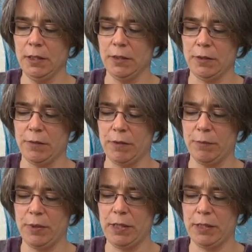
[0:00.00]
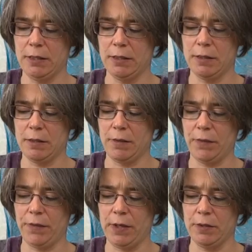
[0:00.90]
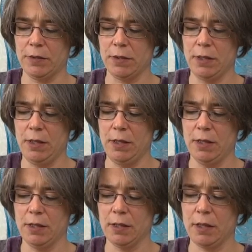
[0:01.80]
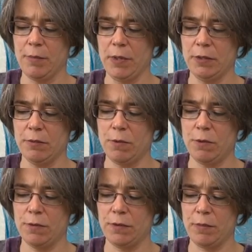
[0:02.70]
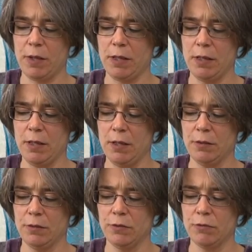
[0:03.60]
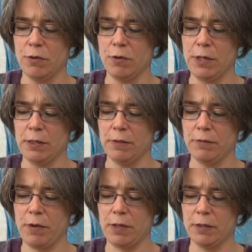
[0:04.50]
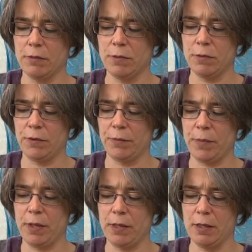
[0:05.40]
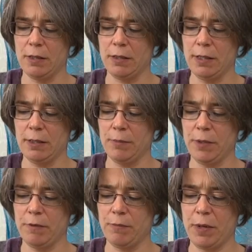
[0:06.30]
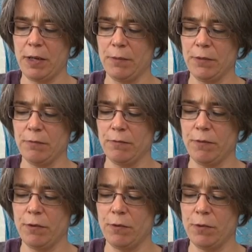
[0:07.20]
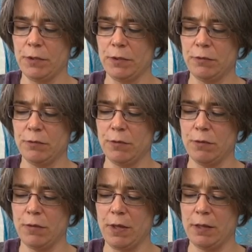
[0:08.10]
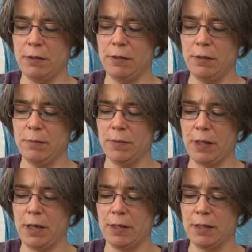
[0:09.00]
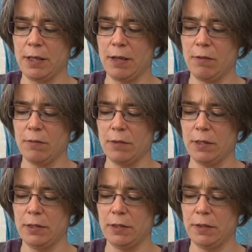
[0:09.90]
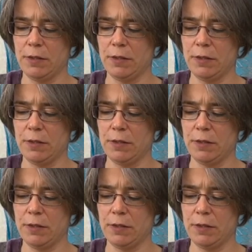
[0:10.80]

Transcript: So I've completed the last stitch, coming towards me, drawing the thread towards me, a little bit of backwards and forwards to draw that loop there down into the